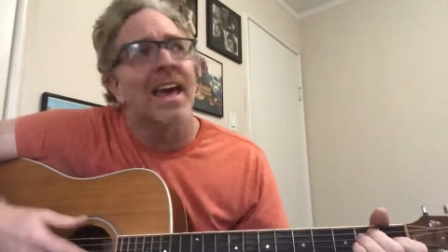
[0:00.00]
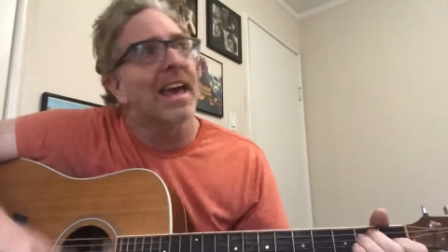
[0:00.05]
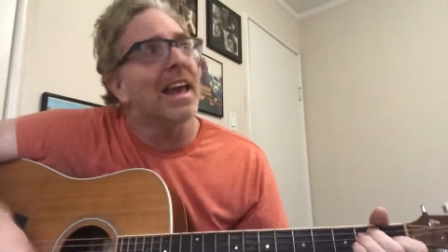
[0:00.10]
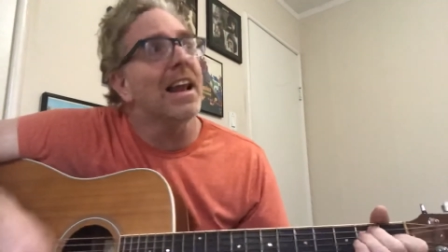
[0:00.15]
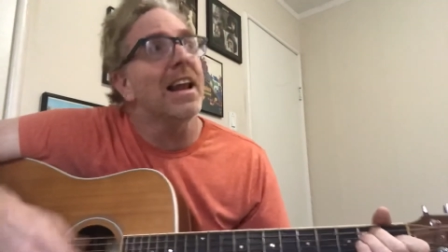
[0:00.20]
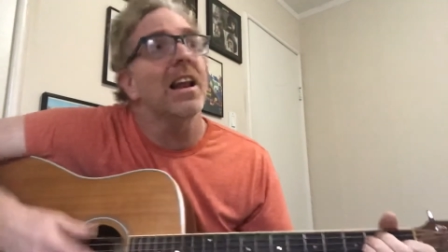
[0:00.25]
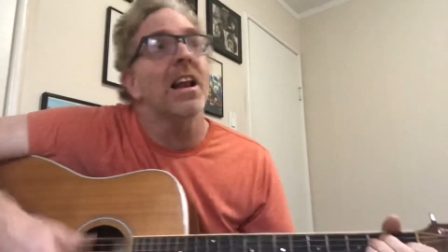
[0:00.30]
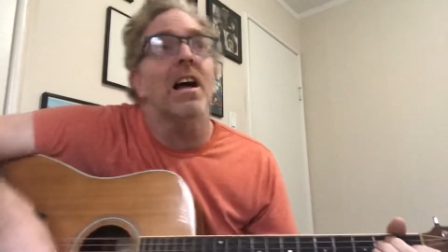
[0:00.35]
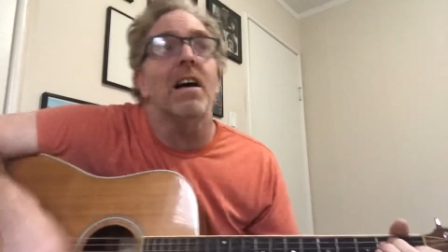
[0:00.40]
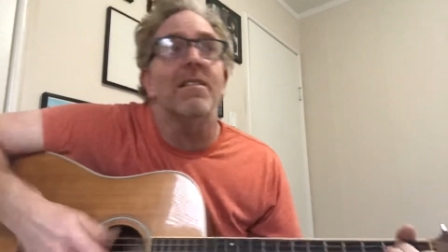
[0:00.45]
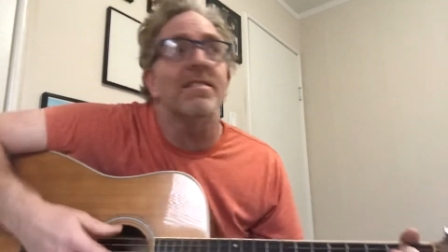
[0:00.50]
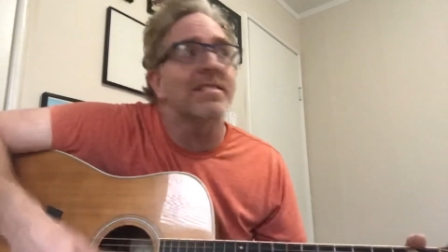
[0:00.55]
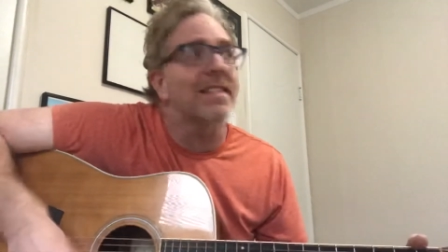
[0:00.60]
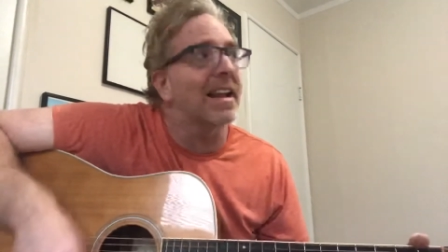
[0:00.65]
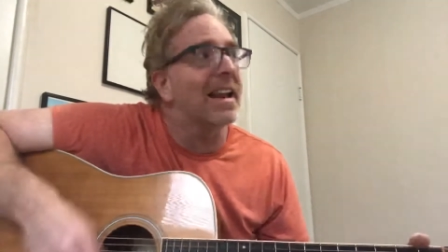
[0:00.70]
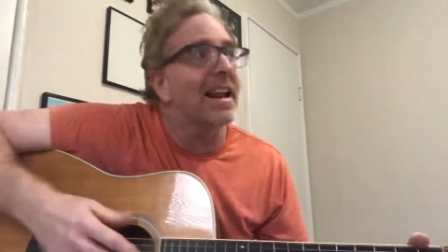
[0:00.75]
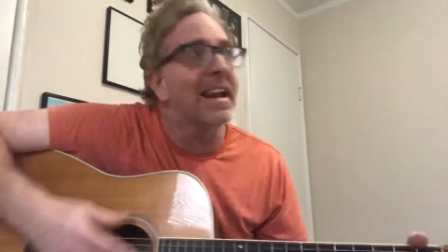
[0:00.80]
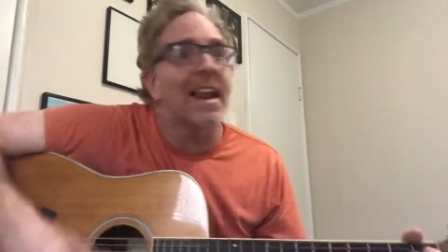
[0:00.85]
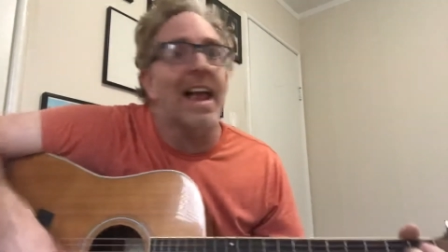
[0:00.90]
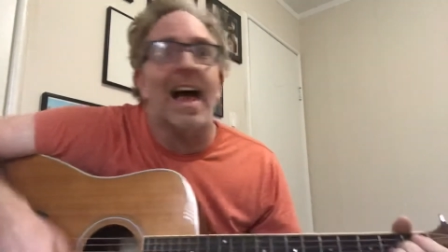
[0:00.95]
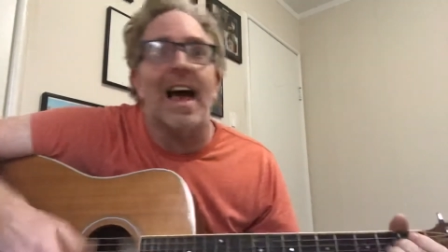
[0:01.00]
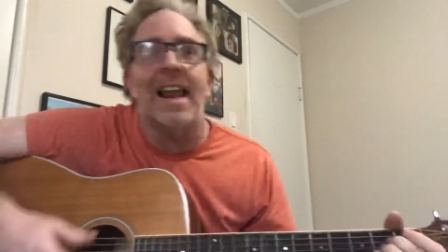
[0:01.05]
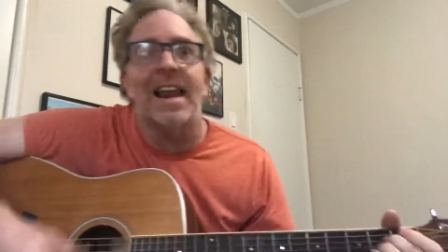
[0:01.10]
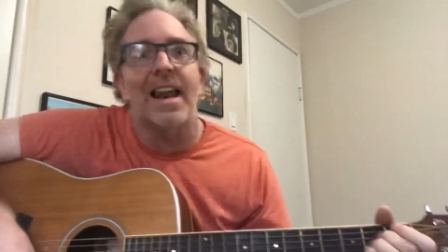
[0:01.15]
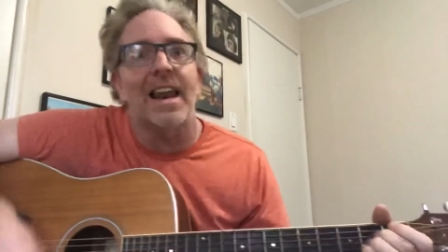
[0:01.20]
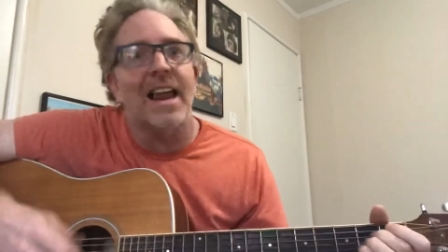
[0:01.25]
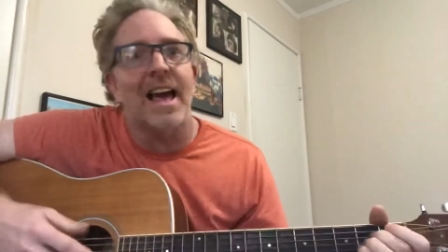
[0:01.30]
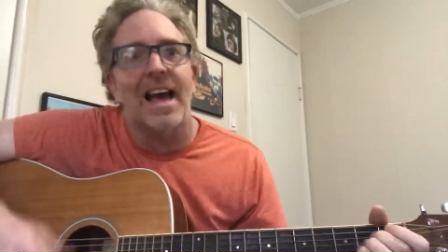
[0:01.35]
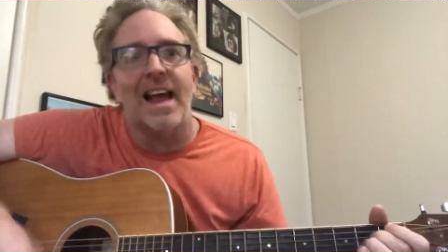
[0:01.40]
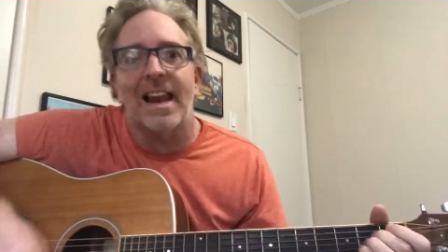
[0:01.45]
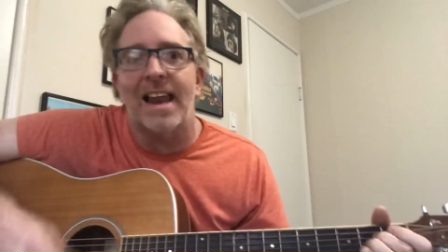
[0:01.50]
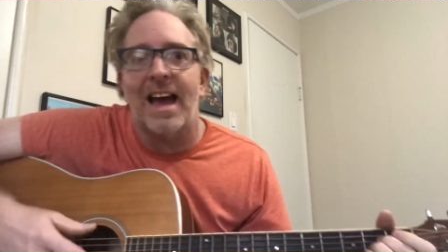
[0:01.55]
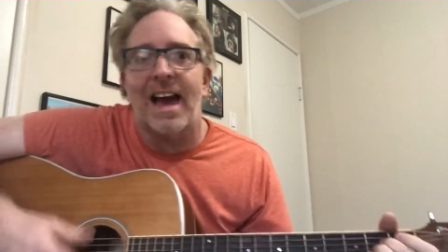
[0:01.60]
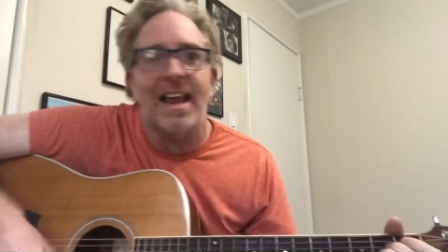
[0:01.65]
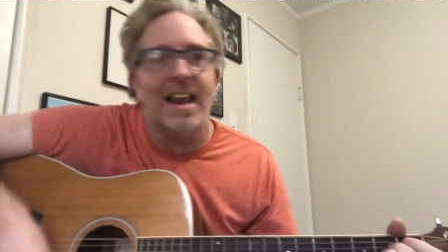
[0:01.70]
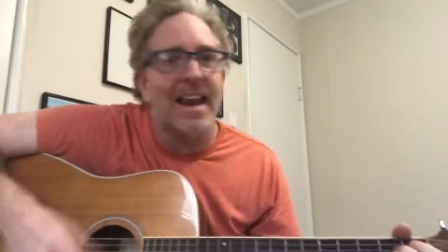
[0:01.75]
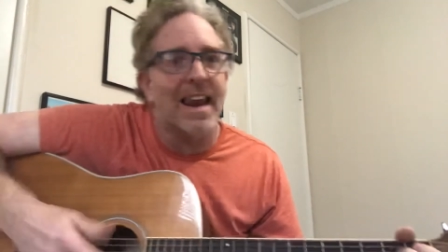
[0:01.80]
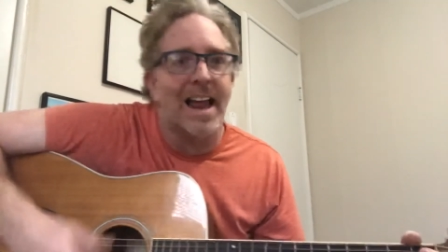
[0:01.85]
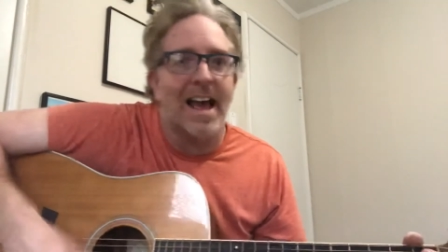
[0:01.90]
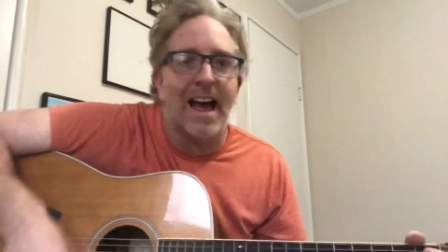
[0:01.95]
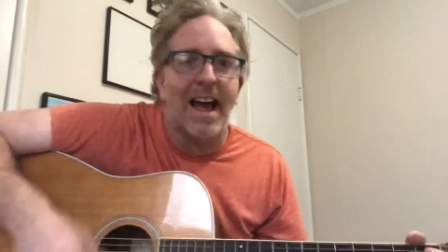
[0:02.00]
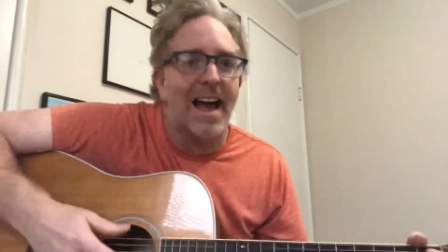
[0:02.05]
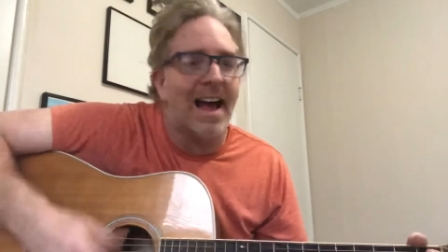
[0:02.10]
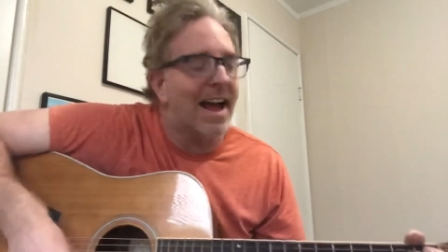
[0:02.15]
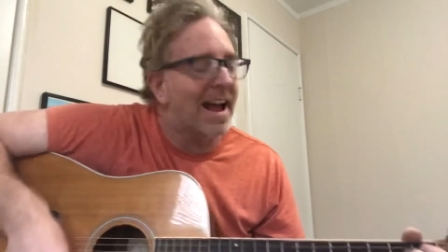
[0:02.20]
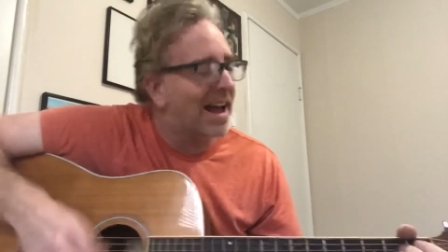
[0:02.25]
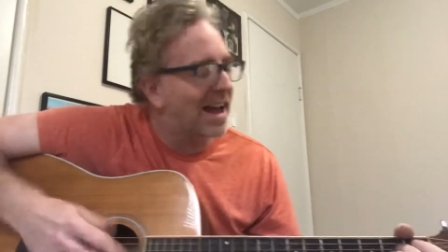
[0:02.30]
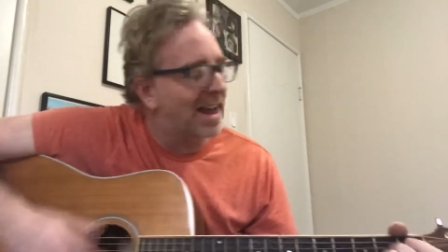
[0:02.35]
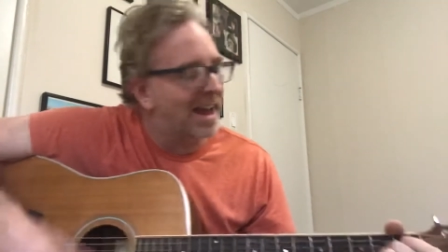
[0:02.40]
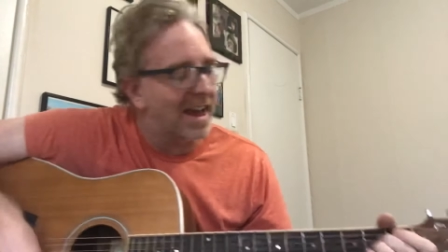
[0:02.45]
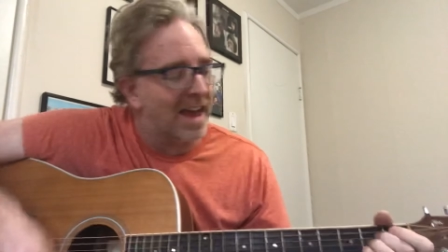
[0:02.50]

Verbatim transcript: He loves to lie, lie, lie, lie, lie.